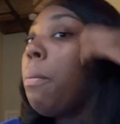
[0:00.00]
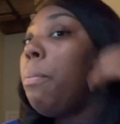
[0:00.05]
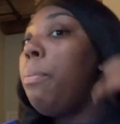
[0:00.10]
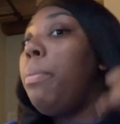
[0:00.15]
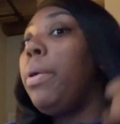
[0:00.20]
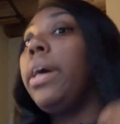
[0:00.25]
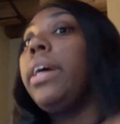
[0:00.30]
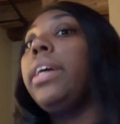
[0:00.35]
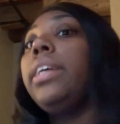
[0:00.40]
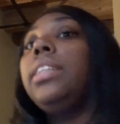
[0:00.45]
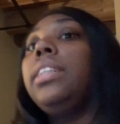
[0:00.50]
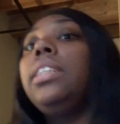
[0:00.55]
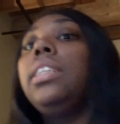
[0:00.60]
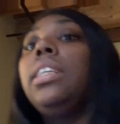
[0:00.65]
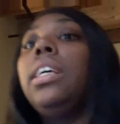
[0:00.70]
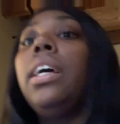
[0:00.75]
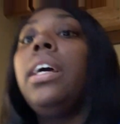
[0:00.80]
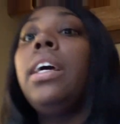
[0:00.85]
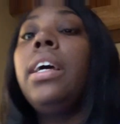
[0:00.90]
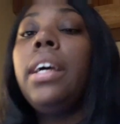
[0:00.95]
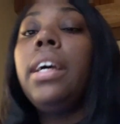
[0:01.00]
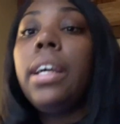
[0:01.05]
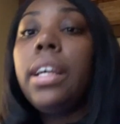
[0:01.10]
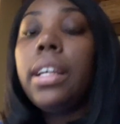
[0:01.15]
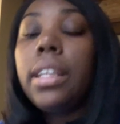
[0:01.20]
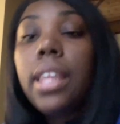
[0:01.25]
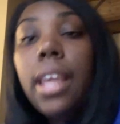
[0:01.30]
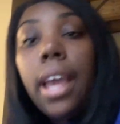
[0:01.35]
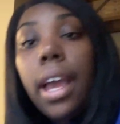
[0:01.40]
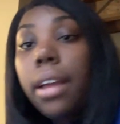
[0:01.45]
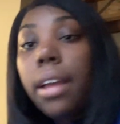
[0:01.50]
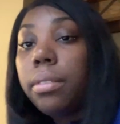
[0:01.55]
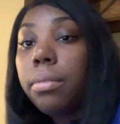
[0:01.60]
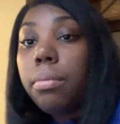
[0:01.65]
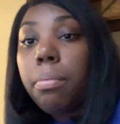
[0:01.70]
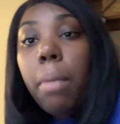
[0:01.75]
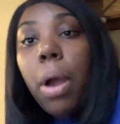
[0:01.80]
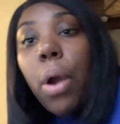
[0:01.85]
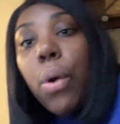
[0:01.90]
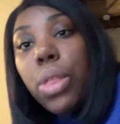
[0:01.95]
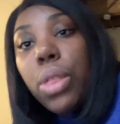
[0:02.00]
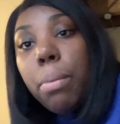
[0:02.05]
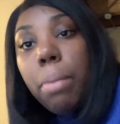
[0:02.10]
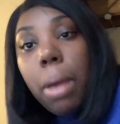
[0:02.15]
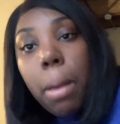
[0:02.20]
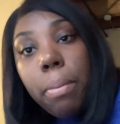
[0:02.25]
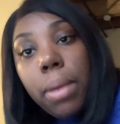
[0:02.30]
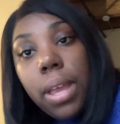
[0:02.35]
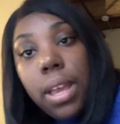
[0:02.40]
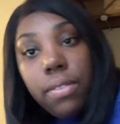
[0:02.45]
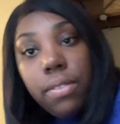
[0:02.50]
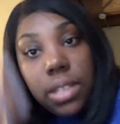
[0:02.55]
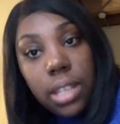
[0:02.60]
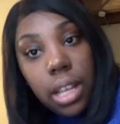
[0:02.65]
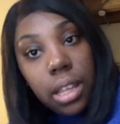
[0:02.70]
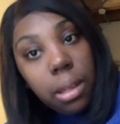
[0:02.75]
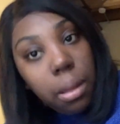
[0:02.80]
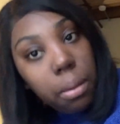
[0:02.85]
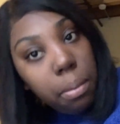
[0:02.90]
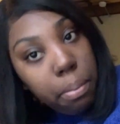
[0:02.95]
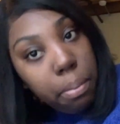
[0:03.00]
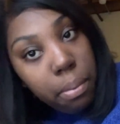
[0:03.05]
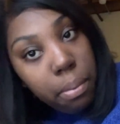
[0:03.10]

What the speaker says: But yeah, my only pet peeve is that the